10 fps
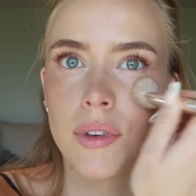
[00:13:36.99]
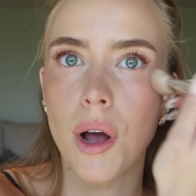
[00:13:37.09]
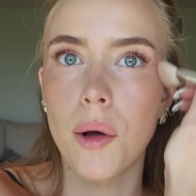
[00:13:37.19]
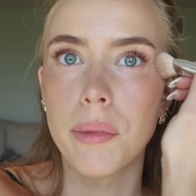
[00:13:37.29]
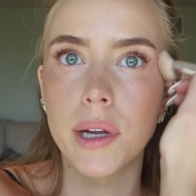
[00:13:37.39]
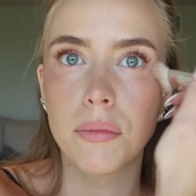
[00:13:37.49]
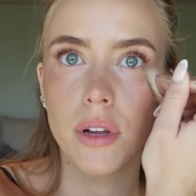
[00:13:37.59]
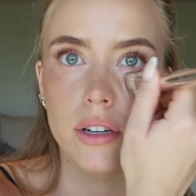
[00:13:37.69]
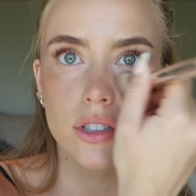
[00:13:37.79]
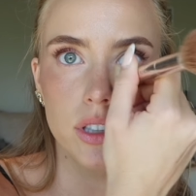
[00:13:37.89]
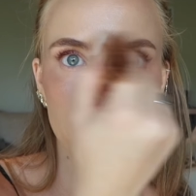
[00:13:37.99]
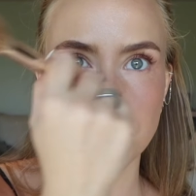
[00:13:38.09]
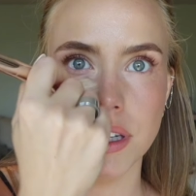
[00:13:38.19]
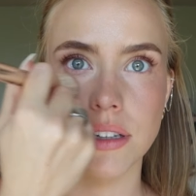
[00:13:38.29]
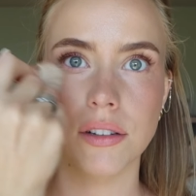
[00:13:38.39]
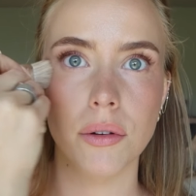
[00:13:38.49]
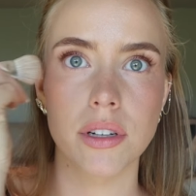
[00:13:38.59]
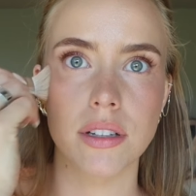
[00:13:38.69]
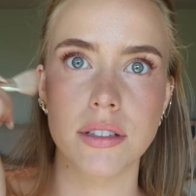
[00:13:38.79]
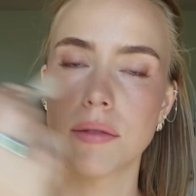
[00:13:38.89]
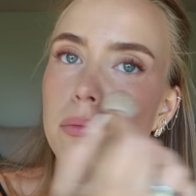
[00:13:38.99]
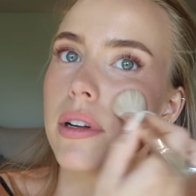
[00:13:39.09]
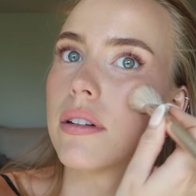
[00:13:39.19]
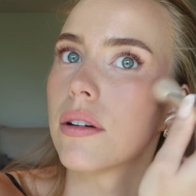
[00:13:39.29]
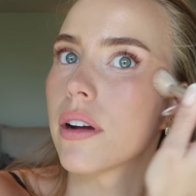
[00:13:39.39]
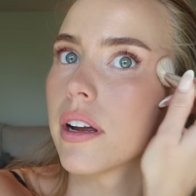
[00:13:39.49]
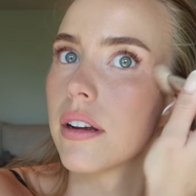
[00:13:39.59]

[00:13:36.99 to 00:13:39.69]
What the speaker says: hot pink blush, and I'm like, no it doesn't, but okay.